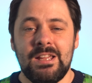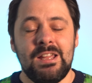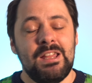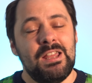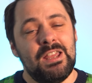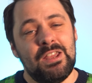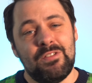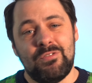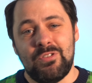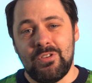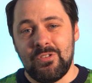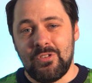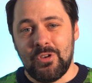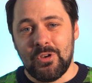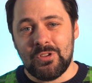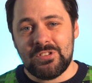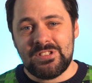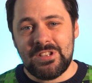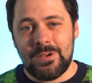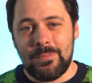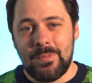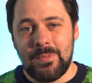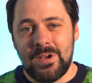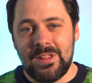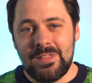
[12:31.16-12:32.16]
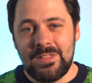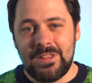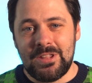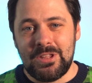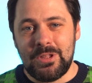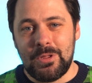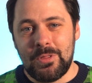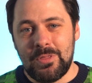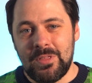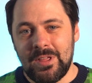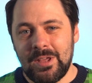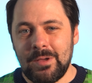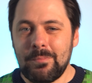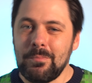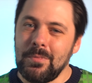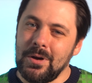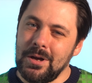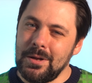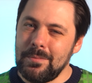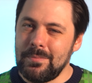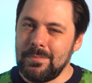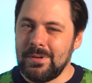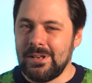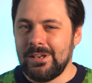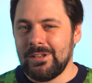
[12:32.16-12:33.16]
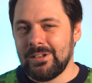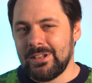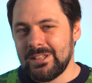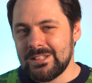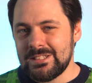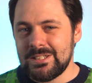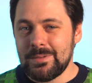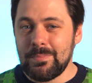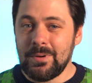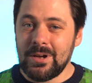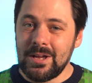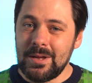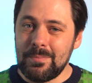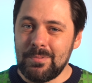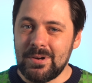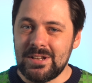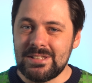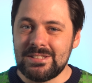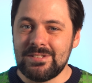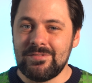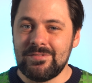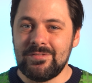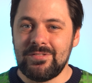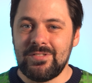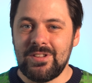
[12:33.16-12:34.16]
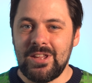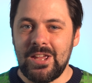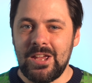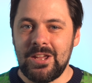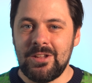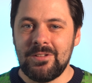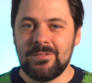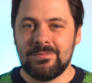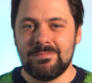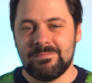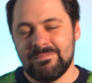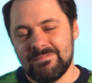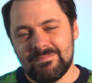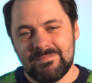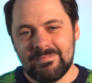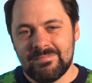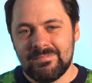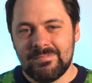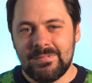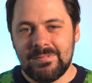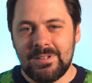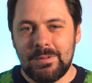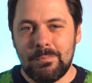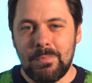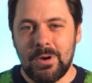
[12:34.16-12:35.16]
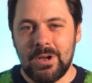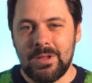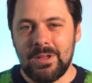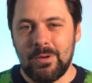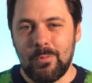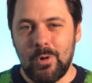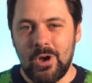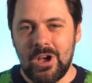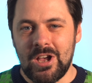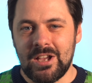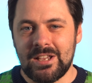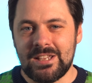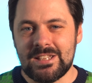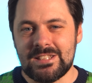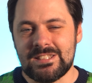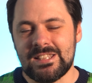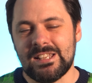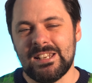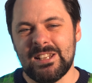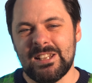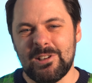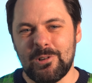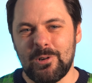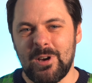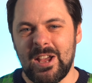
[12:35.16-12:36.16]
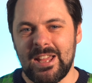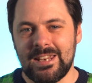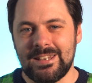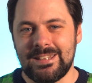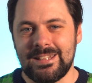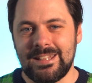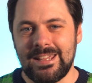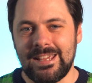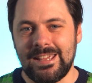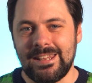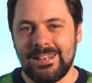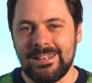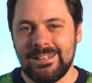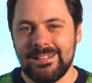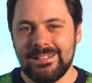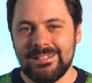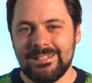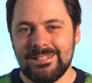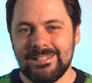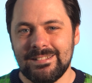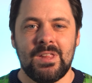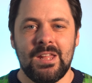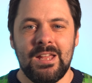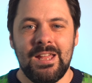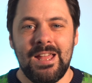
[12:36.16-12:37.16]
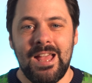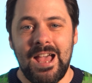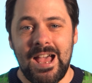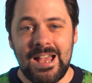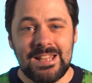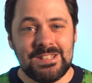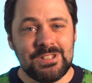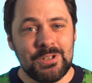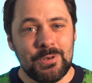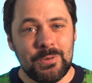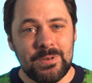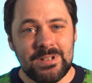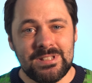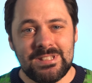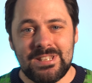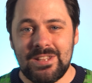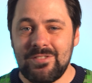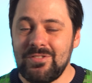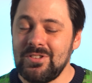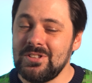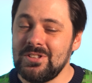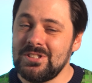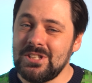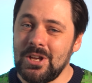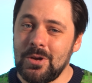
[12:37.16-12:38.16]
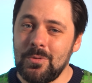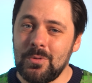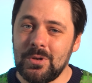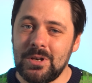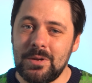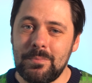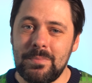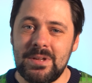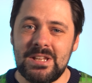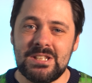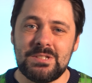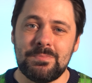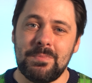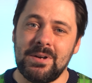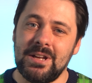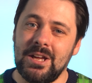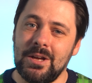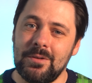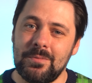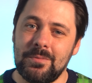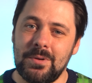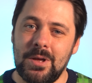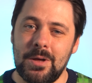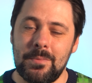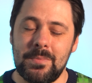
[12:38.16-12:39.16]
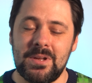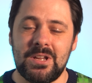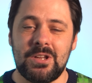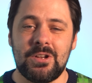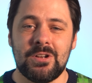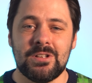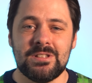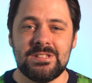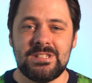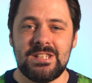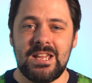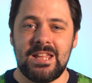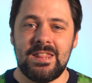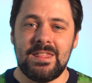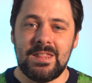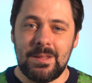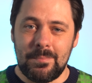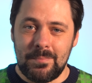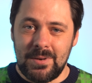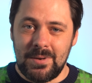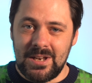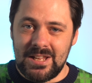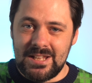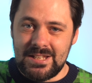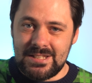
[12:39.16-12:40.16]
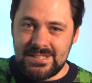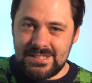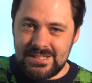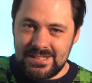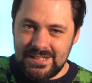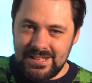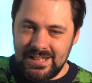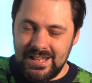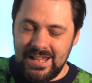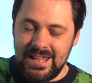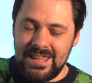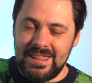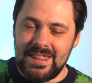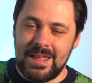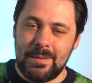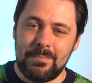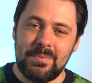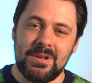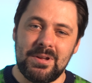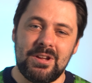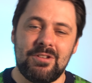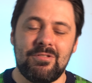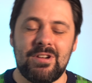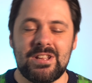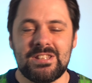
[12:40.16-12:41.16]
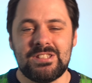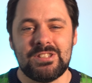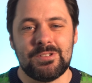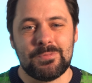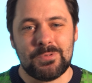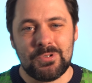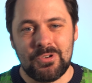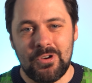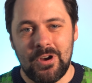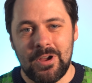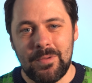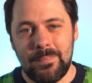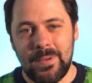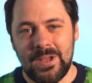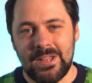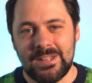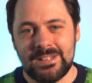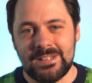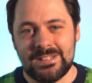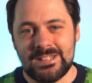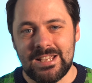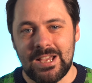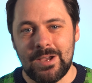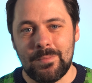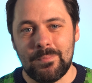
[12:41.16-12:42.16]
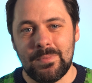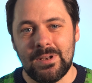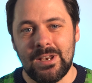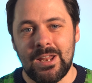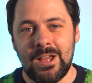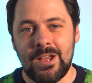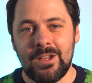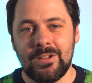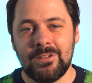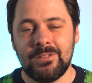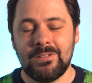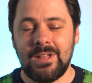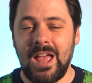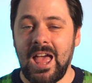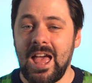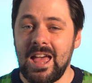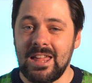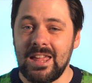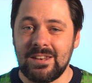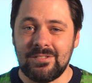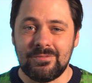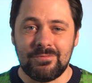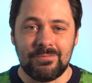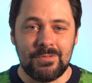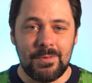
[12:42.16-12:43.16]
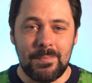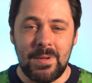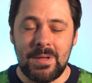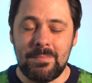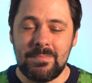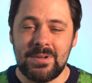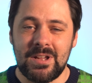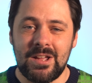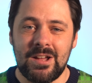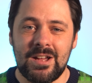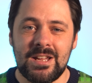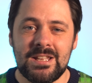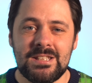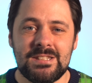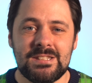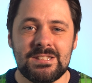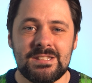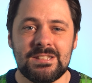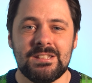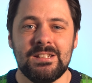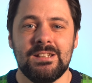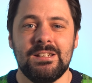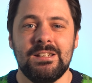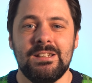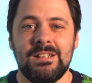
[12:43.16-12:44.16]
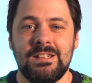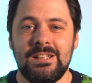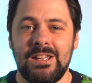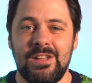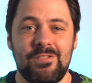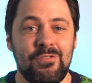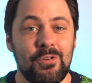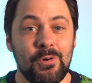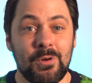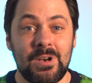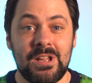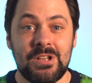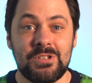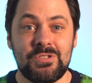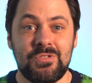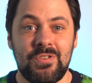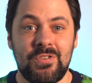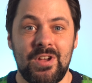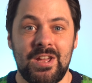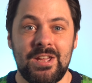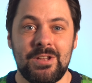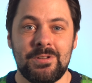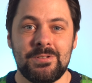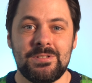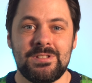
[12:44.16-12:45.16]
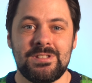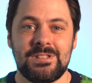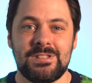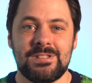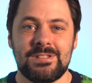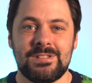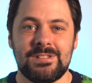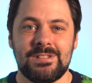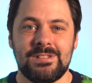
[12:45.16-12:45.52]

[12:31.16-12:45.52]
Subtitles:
if you've got someone that you think might be looking to buy a present for you, might work as a little handy hint. As always, if you don't want to miss my upcoming content, then please hit that big red subscribe button down below. And remember guys, if all else fails,